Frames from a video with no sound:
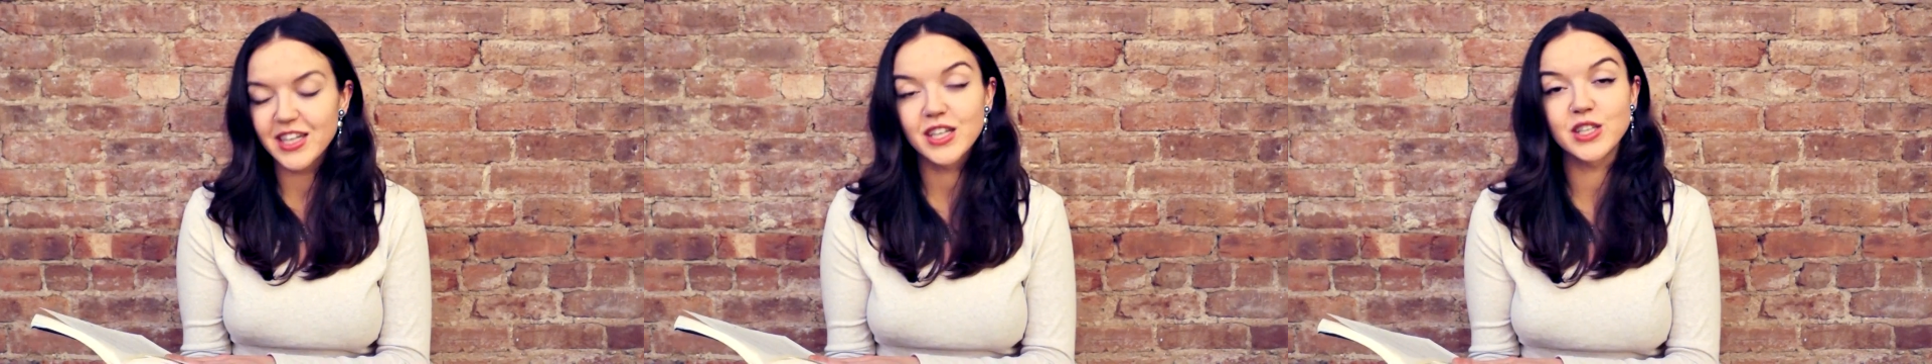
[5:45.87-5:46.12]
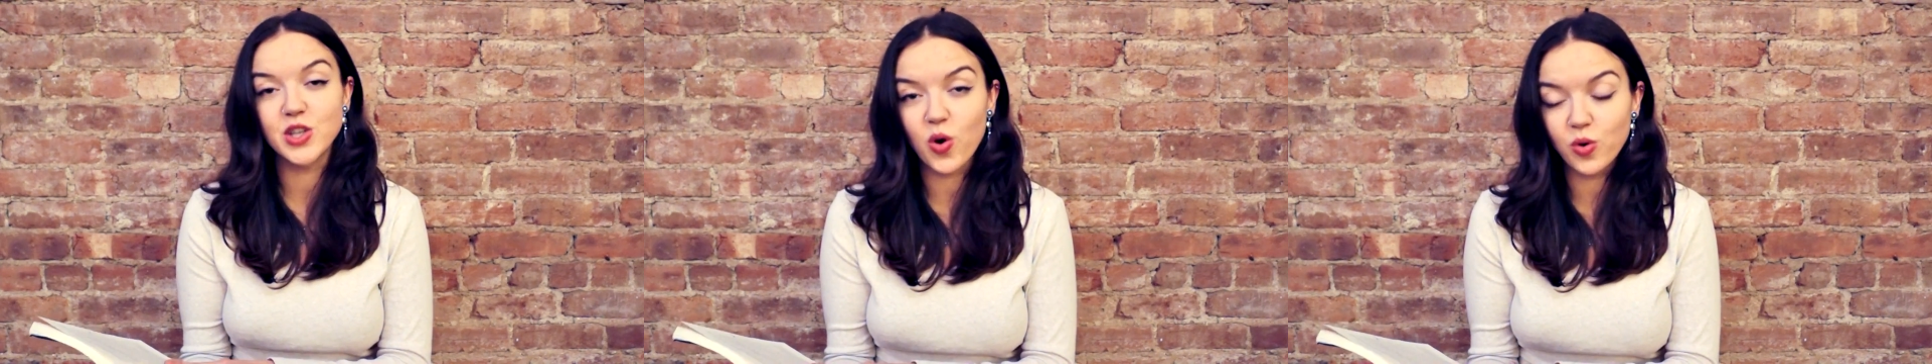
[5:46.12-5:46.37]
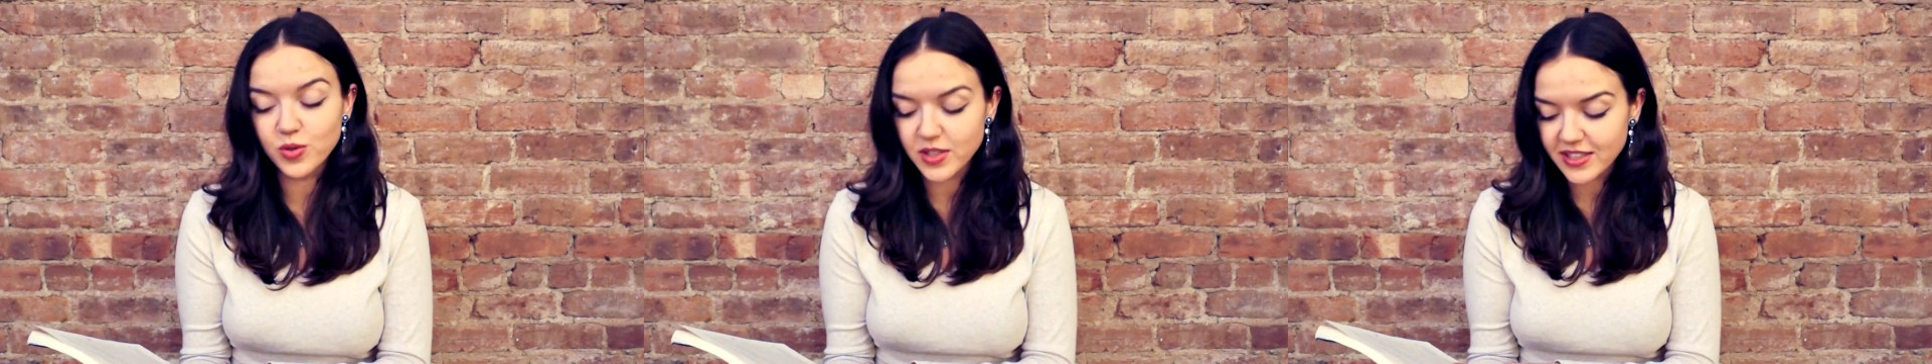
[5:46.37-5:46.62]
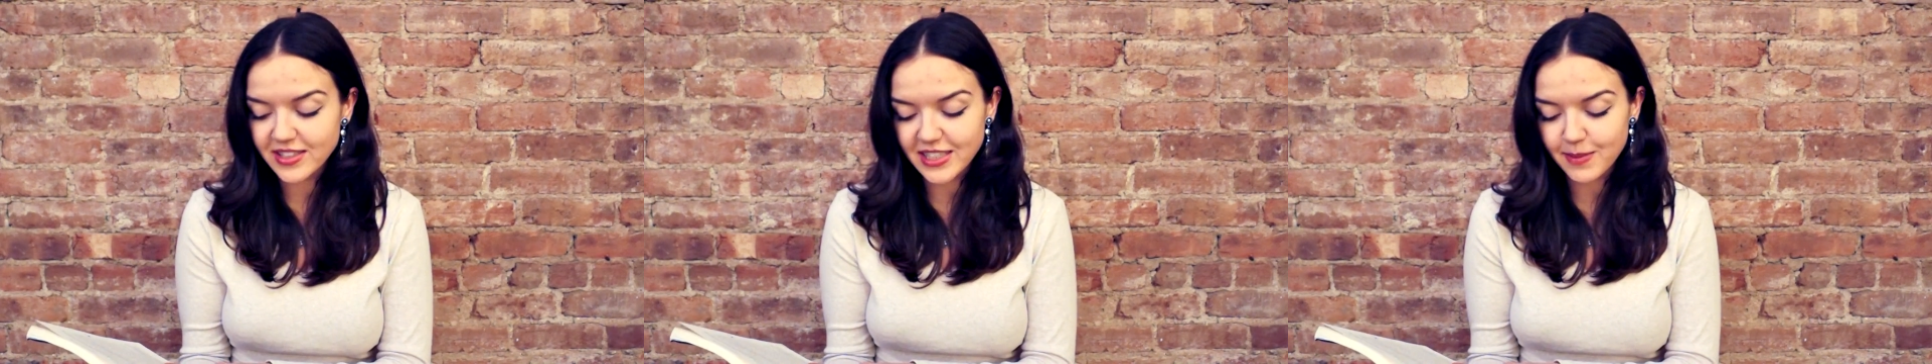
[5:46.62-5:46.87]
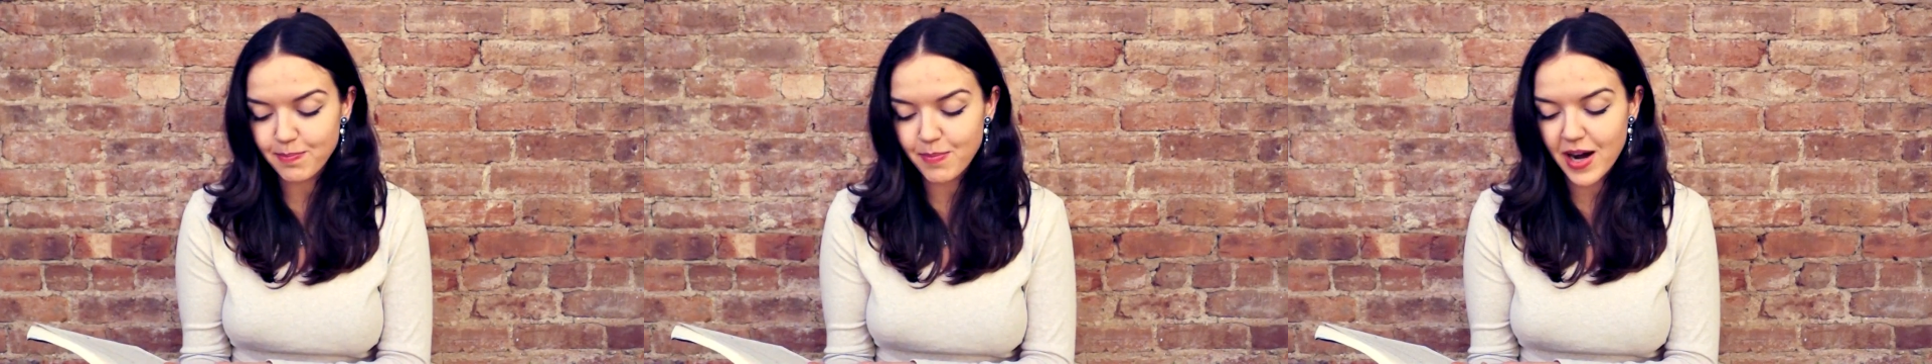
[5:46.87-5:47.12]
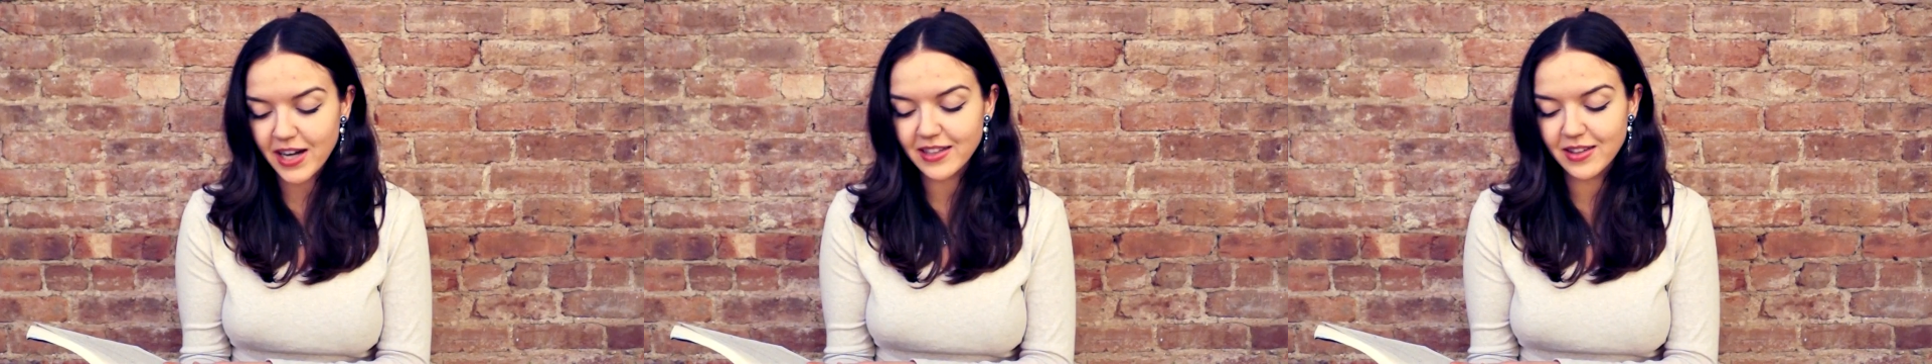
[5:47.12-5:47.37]
The old deep
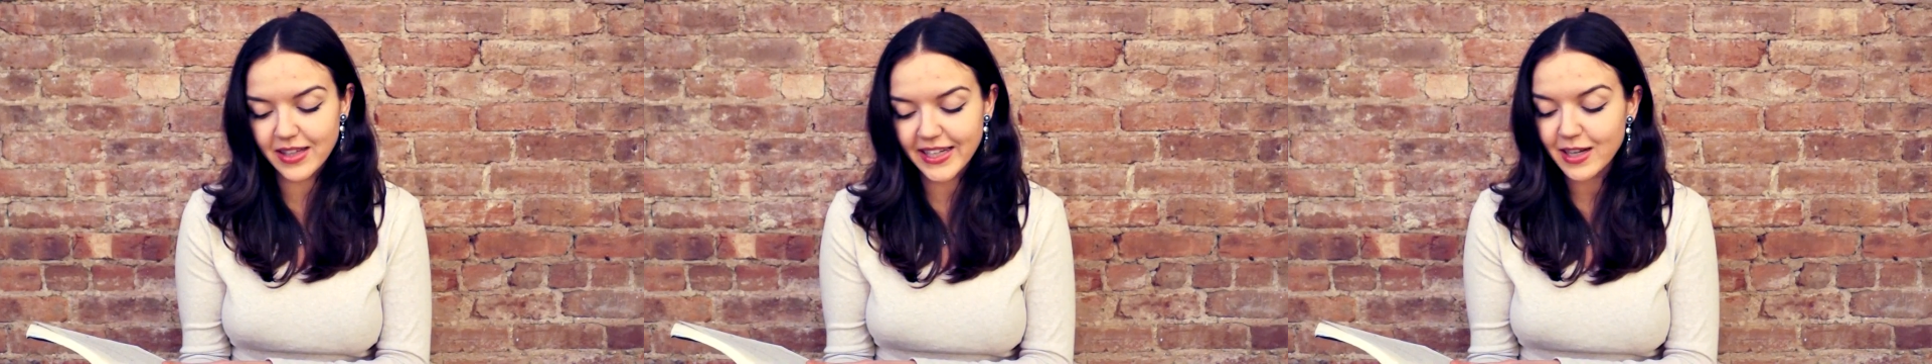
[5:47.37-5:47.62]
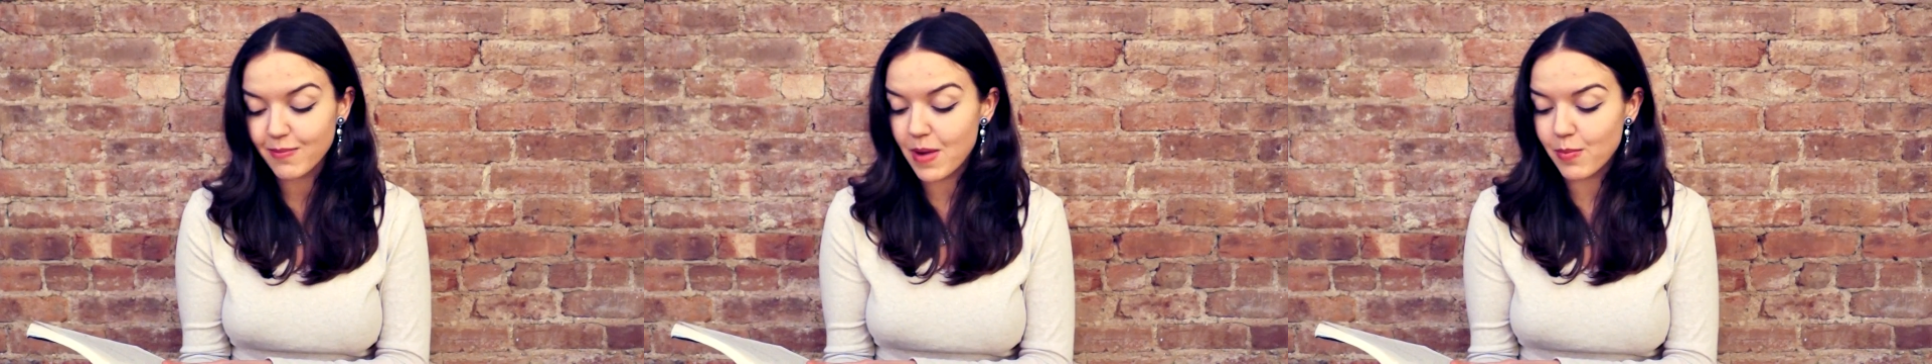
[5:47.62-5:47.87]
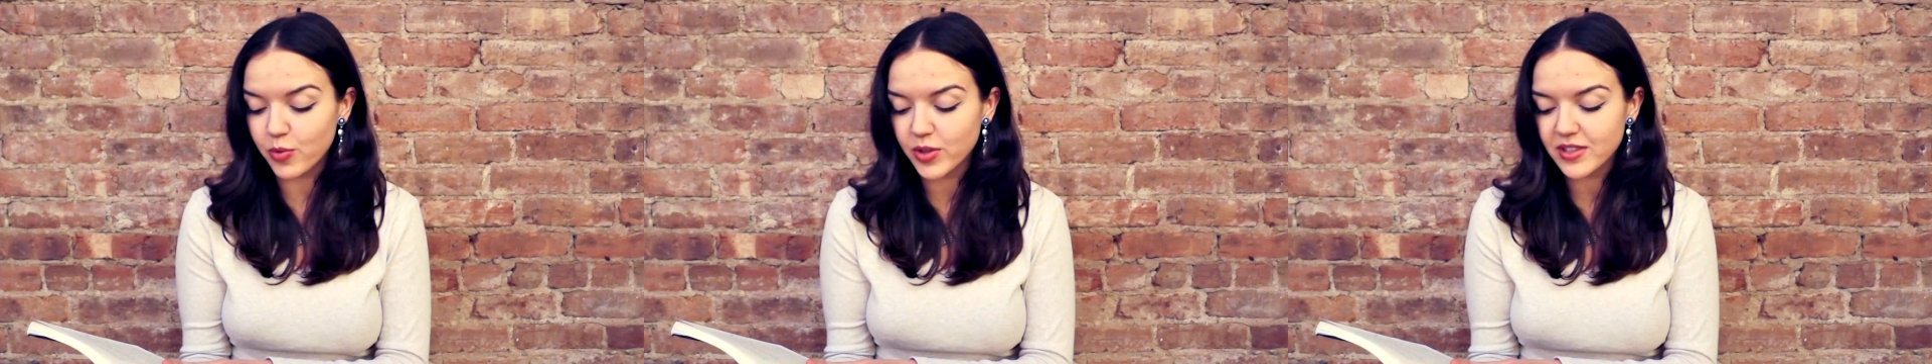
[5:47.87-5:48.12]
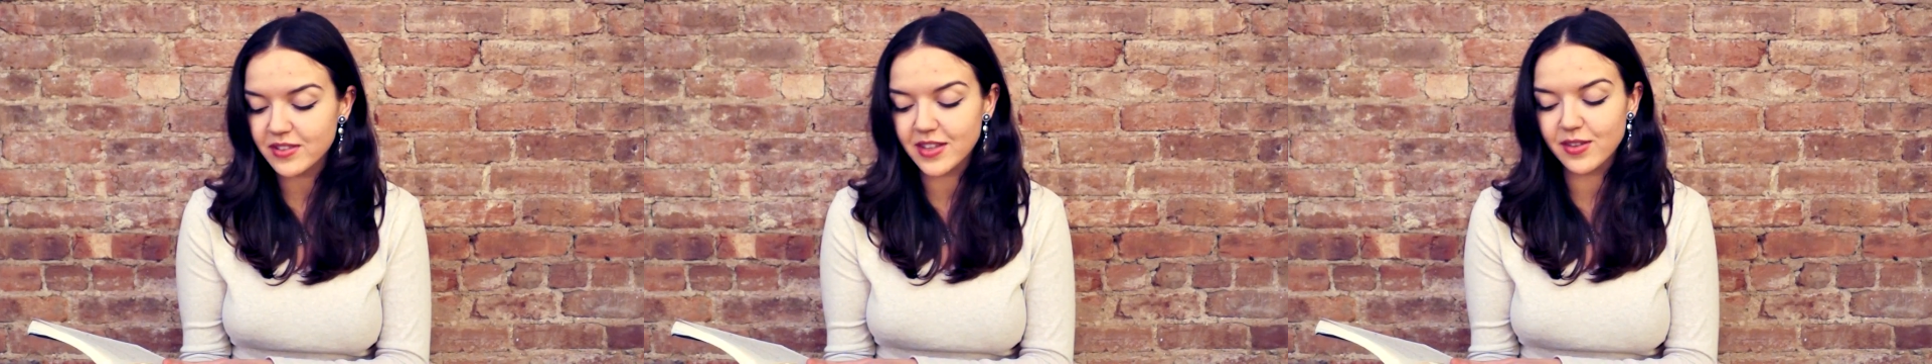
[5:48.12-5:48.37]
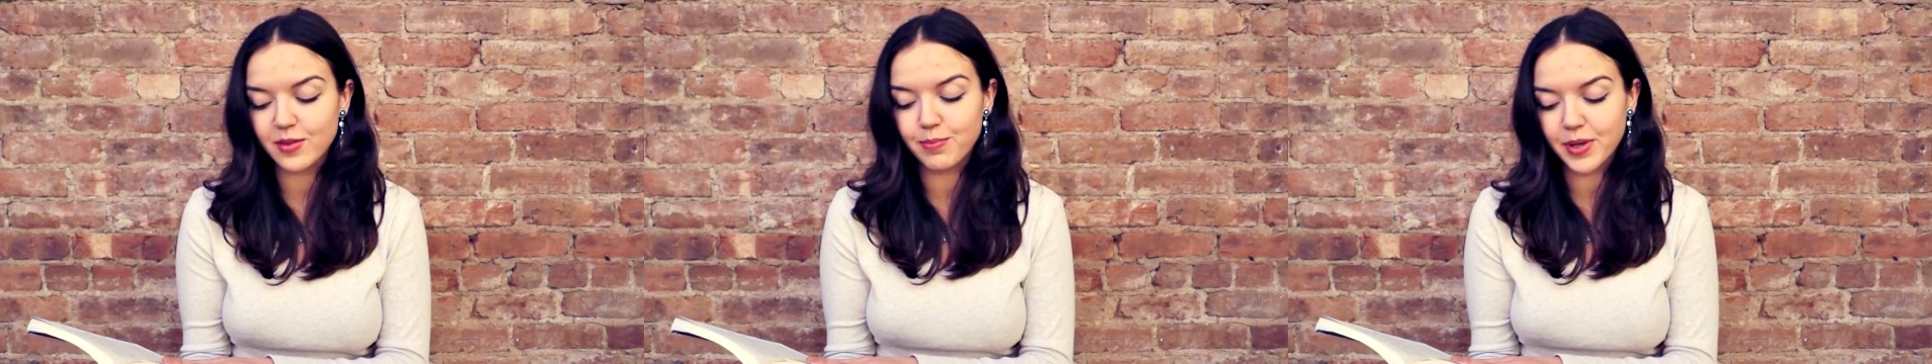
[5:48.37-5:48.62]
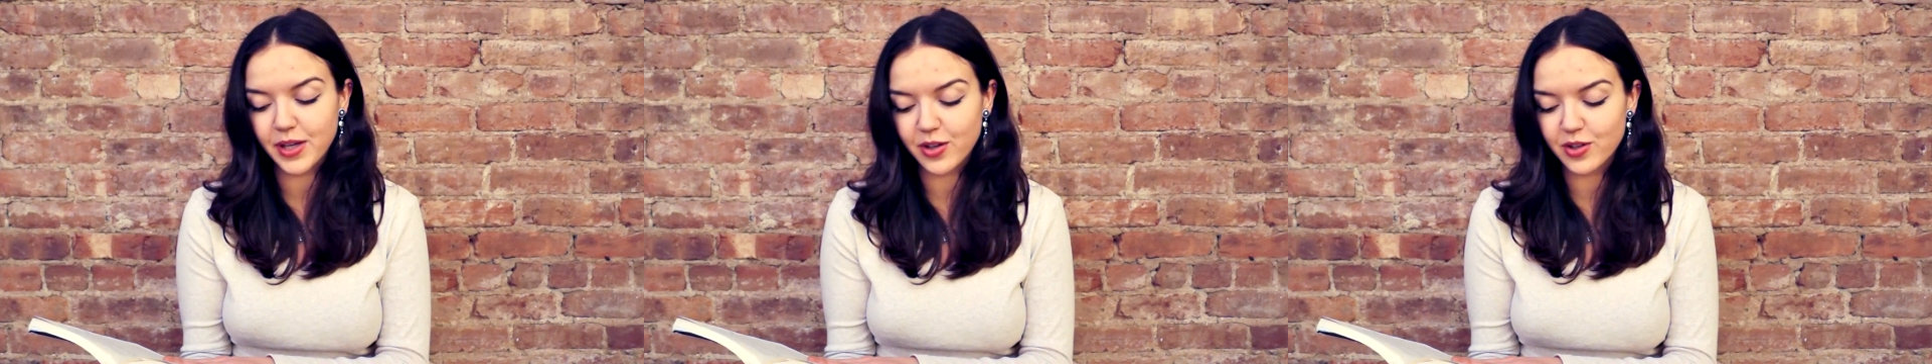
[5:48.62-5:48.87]
mind link memories
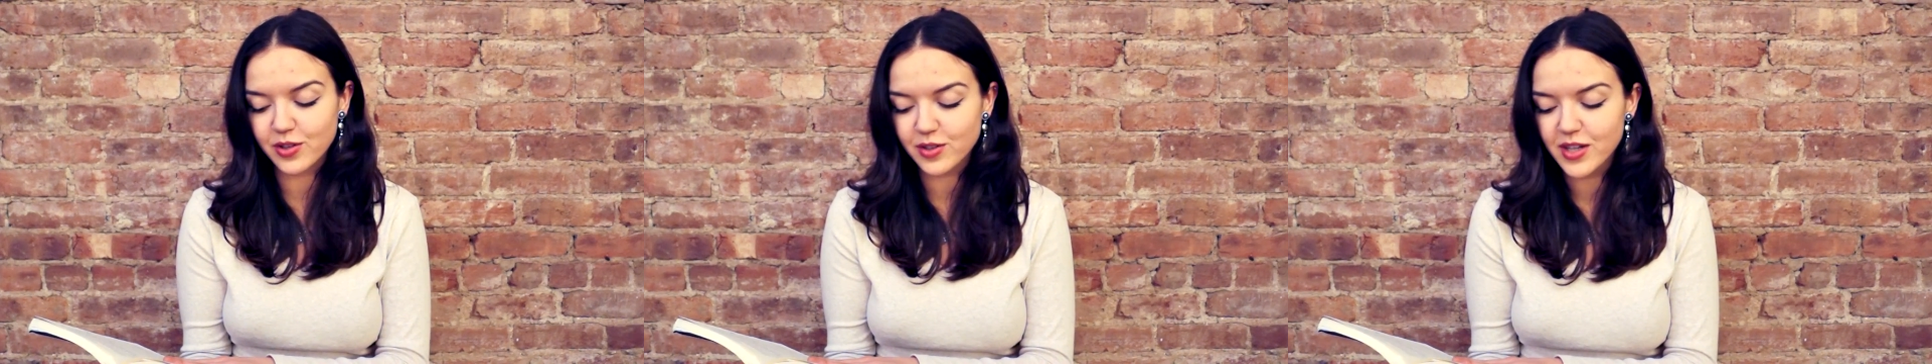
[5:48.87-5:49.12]
disappear.